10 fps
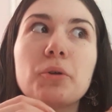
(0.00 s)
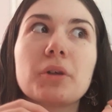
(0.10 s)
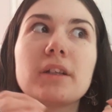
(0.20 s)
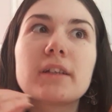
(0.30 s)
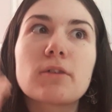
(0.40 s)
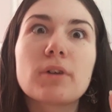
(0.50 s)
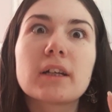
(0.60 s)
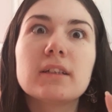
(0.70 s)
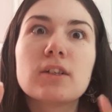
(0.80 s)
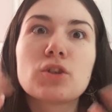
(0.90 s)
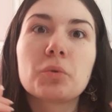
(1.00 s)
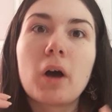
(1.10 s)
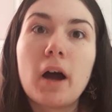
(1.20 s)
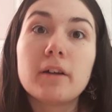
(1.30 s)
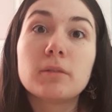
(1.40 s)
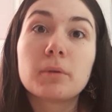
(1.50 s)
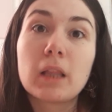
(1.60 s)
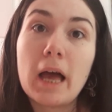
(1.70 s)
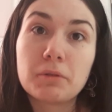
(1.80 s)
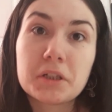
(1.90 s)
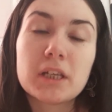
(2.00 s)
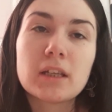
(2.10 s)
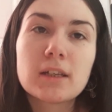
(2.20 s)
you can direct this to a higher polarity.